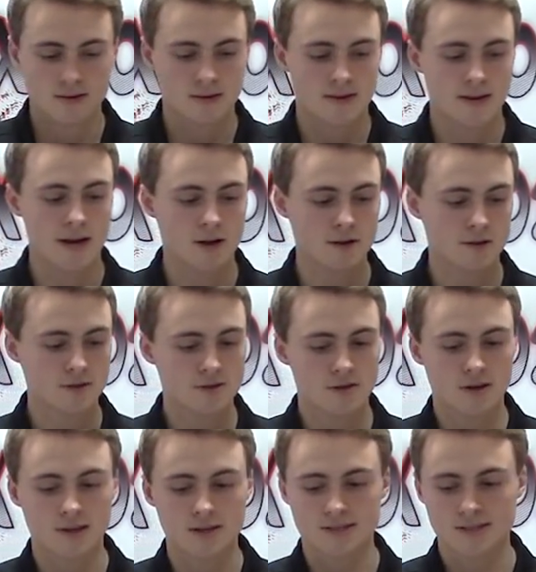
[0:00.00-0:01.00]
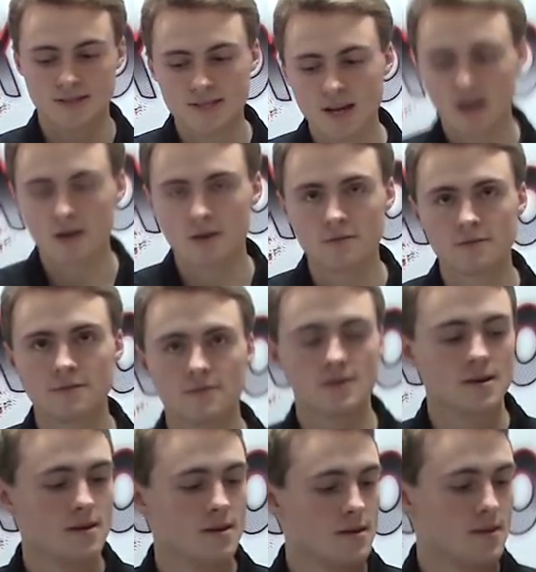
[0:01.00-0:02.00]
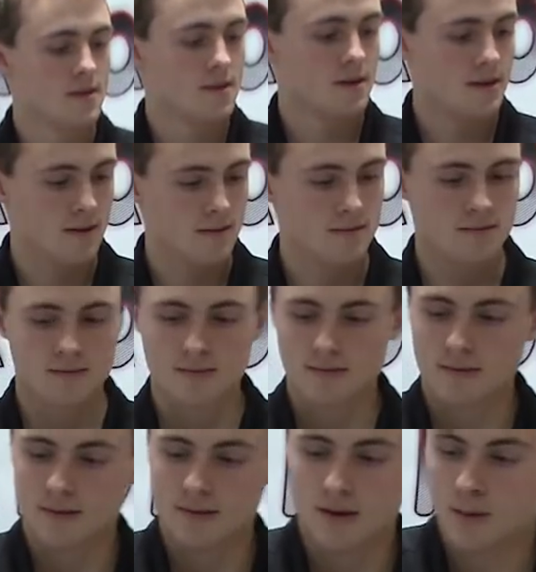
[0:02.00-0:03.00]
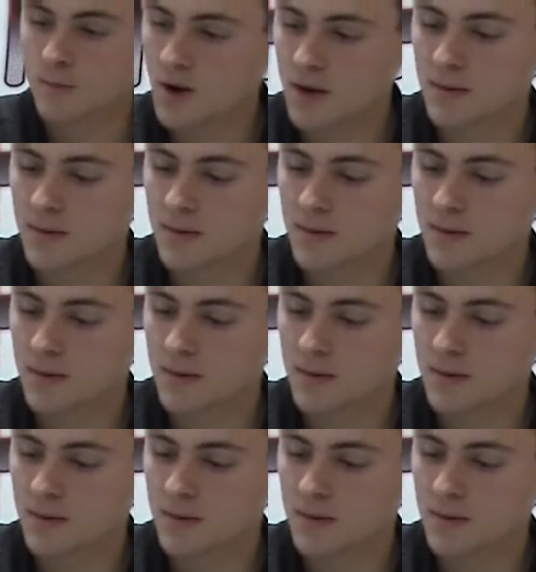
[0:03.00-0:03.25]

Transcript: Now to the truck itself. I'm probably